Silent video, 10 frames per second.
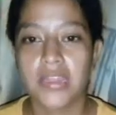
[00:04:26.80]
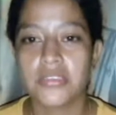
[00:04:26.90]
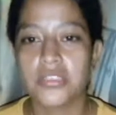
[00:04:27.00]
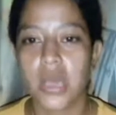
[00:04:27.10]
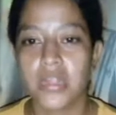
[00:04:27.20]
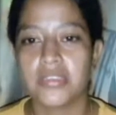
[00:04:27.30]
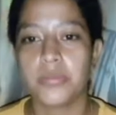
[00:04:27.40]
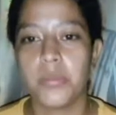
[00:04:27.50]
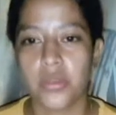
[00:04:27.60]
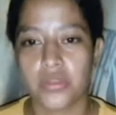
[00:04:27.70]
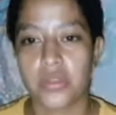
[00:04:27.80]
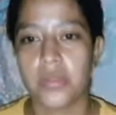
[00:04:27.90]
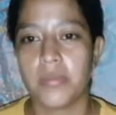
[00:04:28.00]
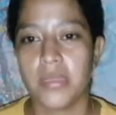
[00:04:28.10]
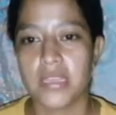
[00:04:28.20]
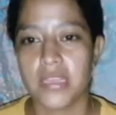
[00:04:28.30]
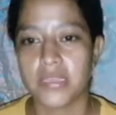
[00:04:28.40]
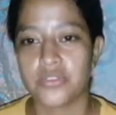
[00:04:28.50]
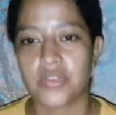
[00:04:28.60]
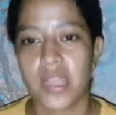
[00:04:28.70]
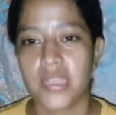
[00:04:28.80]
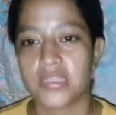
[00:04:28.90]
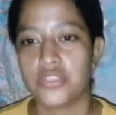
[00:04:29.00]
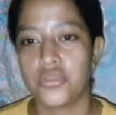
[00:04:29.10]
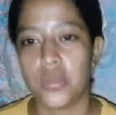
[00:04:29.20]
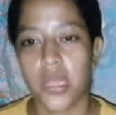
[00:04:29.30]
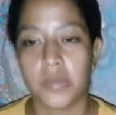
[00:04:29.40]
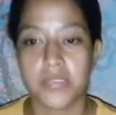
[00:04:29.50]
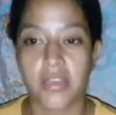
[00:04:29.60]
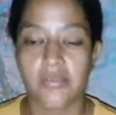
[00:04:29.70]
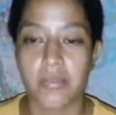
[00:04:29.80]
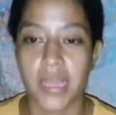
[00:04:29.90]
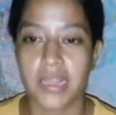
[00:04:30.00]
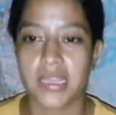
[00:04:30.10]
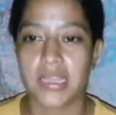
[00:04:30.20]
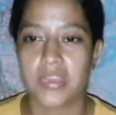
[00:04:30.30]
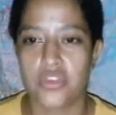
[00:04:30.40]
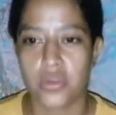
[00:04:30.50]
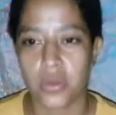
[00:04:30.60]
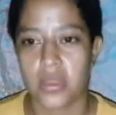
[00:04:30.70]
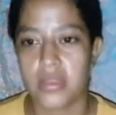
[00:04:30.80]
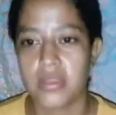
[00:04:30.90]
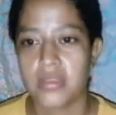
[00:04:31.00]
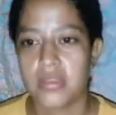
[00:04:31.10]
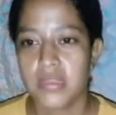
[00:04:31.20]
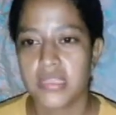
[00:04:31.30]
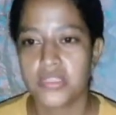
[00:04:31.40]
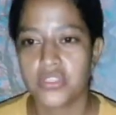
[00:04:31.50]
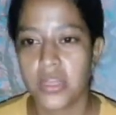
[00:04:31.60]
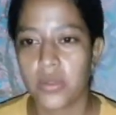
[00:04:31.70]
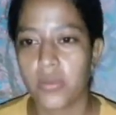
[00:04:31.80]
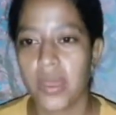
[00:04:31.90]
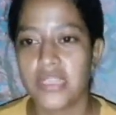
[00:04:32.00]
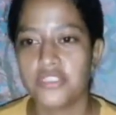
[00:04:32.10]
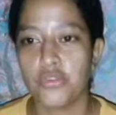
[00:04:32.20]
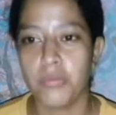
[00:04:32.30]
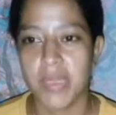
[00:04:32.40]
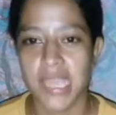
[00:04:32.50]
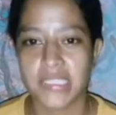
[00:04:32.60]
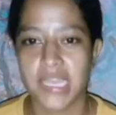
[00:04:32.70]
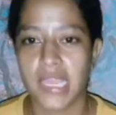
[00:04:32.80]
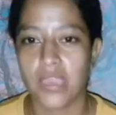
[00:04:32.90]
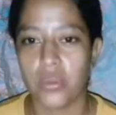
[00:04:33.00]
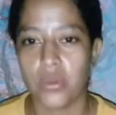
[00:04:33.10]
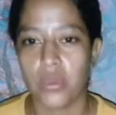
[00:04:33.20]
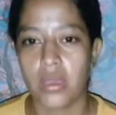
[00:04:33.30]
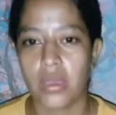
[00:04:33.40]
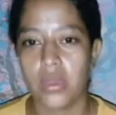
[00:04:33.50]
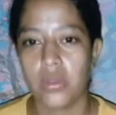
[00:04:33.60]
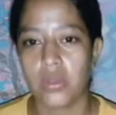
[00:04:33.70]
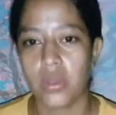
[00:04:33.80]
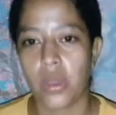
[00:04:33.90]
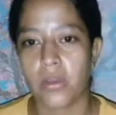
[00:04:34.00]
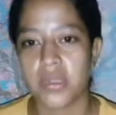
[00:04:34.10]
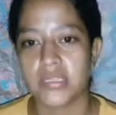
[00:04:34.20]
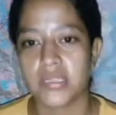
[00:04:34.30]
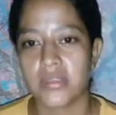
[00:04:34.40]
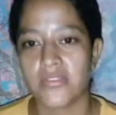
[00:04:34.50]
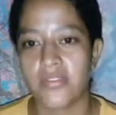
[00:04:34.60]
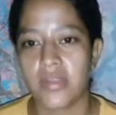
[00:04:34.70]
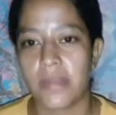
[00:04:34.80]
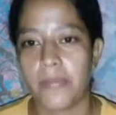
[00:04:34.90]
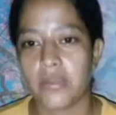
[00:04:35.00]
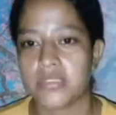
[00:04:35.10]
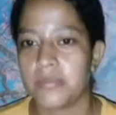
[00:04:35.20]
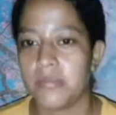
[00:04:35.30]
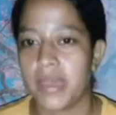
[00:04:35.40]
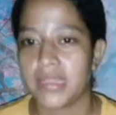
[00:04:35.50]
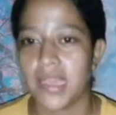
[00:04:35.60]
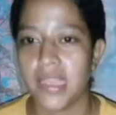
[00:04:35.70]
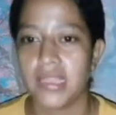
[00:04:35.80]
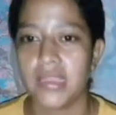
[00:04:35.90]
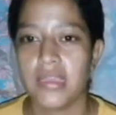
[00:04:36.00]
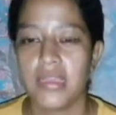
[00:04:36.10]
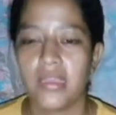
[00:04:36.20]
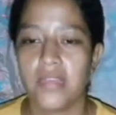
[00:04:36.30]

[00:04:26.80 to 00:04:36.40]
Add salt, butter, vanilla extract, 2 cups of milk and sugar. Stir well to mix and cook uncovered for approximately